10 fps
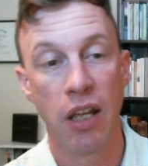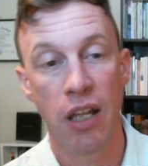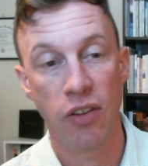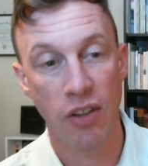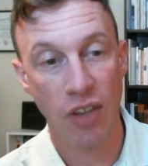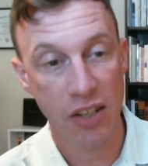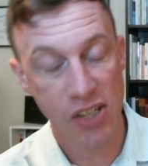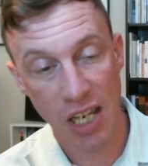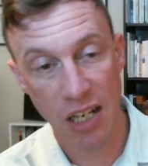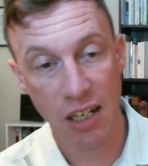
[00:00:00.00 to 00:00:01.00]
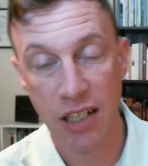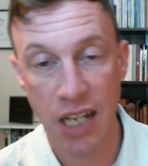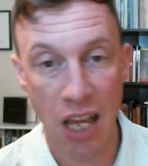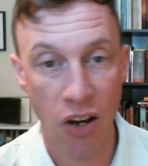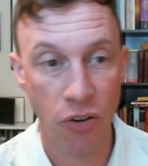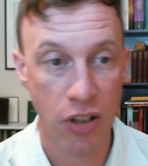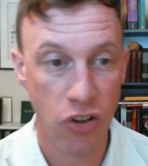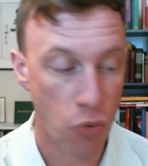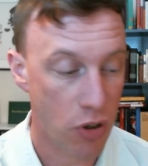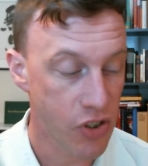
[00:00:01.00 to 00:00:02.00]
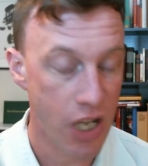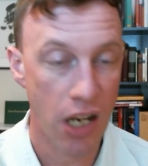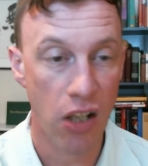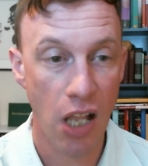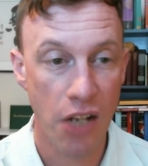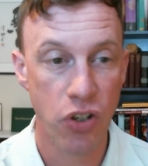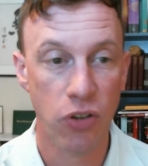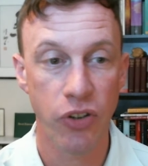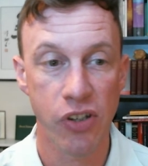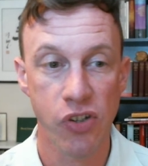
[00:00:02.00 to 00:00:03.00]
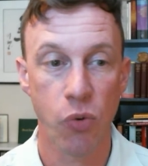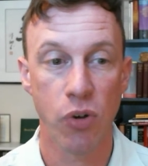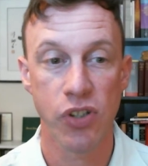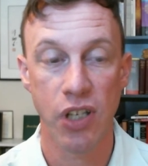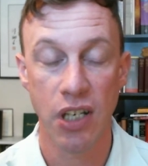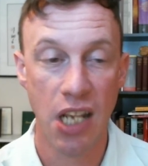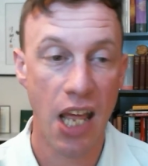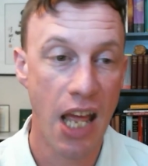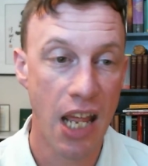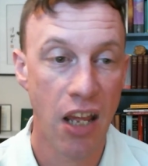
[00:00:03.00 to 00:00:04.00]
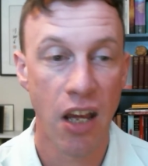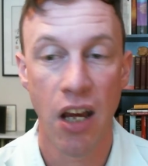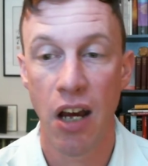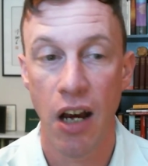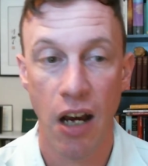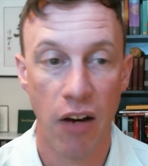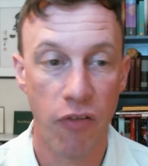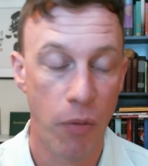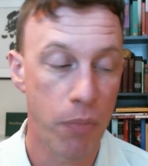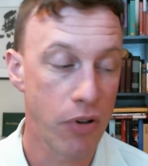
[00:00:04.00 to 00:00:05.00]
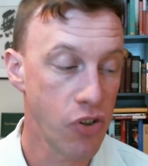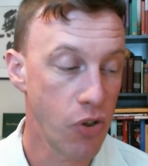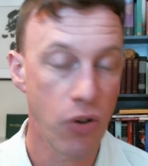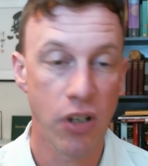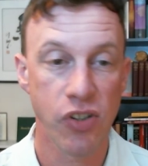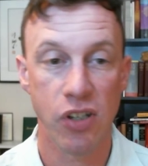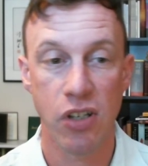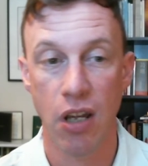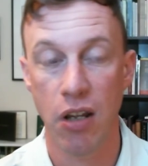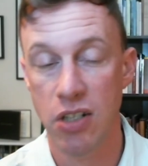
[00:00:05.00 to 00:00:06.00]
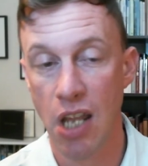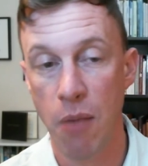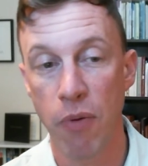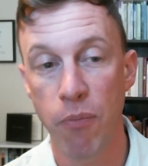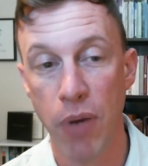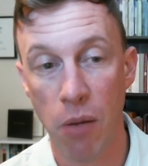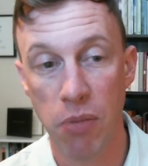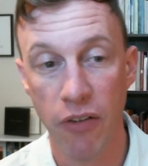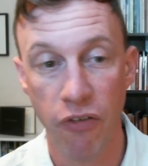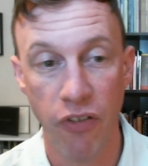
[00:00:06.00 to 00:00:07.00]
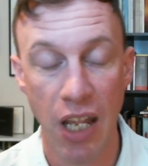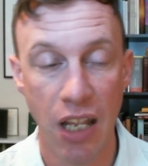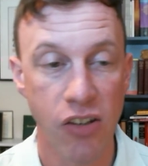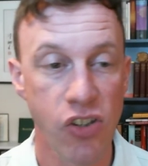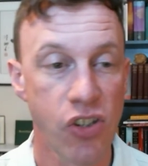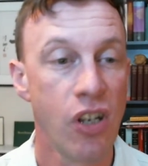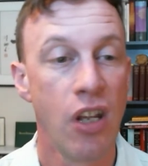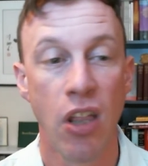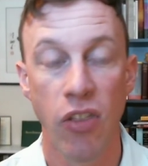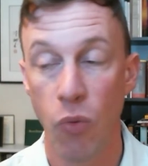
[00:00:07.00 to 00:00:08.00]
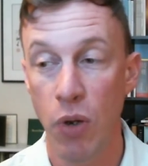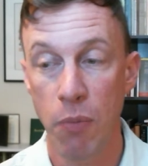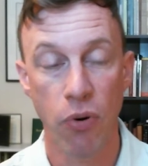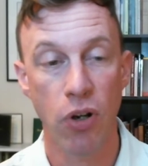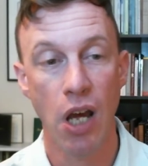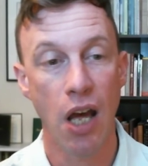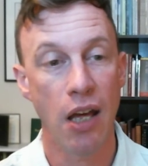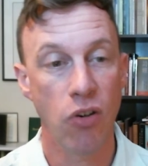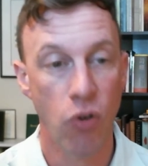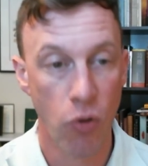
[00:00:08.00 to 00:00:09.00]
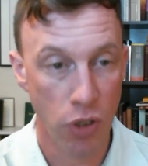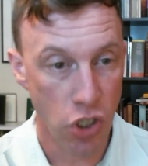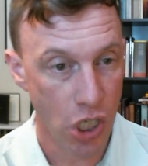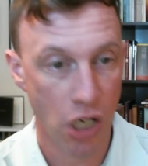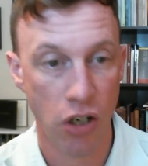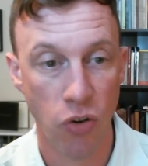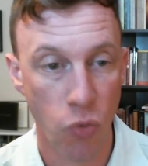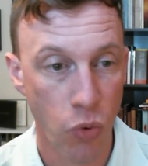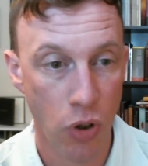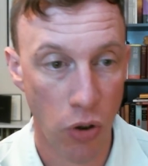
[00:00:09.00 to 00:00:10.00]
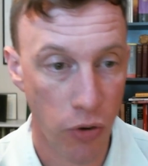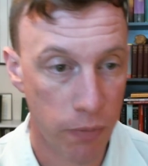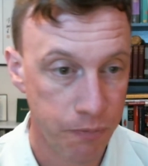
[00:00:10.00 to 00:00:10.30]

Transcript: And then that's handed down into our psychological discourse today of a persona as a, type of public face that we put on or we share in the world.